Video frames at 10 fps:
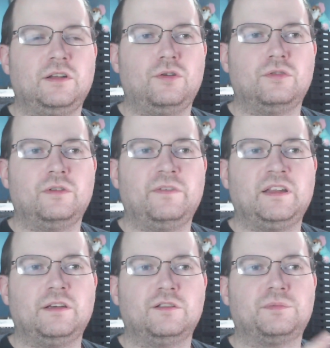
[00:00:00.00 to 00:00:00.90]
the longer
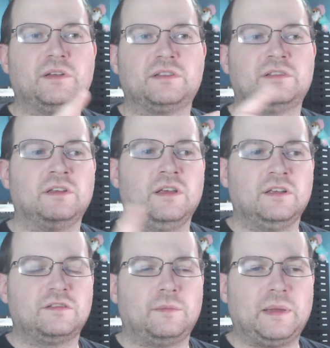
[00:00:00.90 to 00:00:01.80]
videos, but
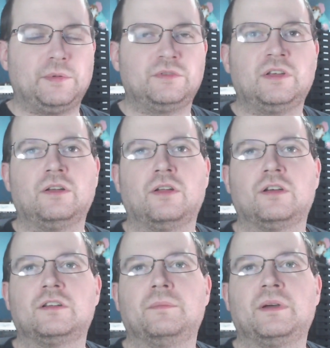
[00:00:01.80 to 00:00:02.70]
some people don't
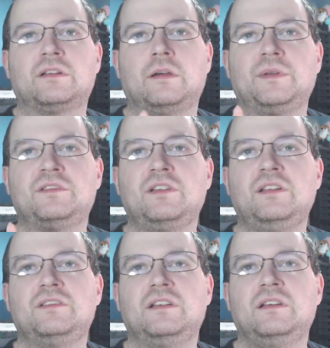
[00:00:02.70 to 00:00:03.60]
like them. But I'll be
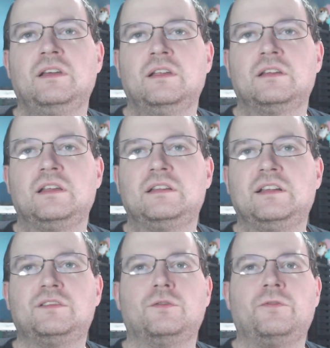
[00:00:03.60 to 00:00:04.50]
changing the
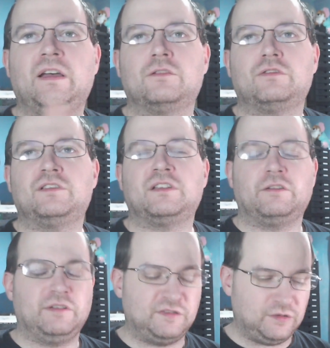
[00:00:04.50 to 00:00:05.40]
Digital Foundry
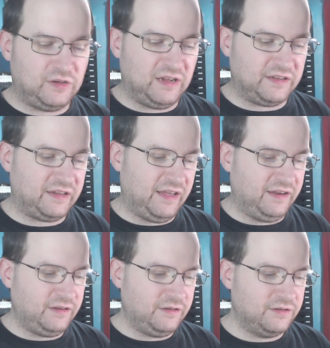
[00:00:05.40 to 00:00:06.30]
series yet
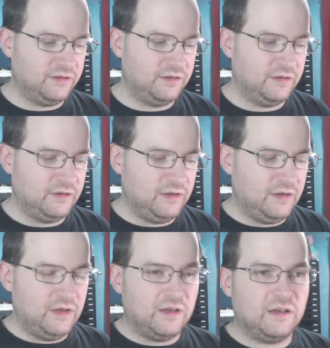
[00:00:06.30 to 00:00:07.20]
again,
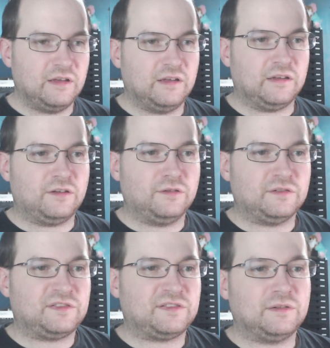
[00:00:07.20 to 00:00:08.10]

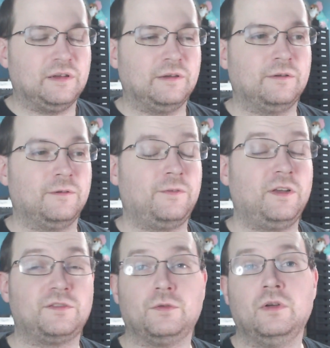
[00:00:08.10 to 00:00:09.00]
because well,
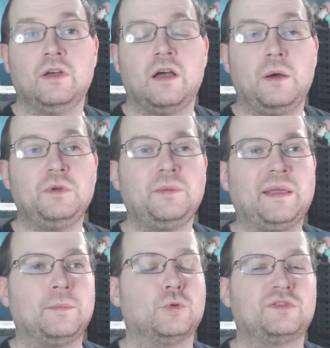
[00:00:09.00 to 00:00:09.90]
first of all, I want to
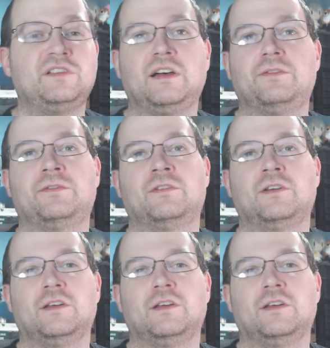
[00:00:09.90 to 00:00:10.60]
make more stuff.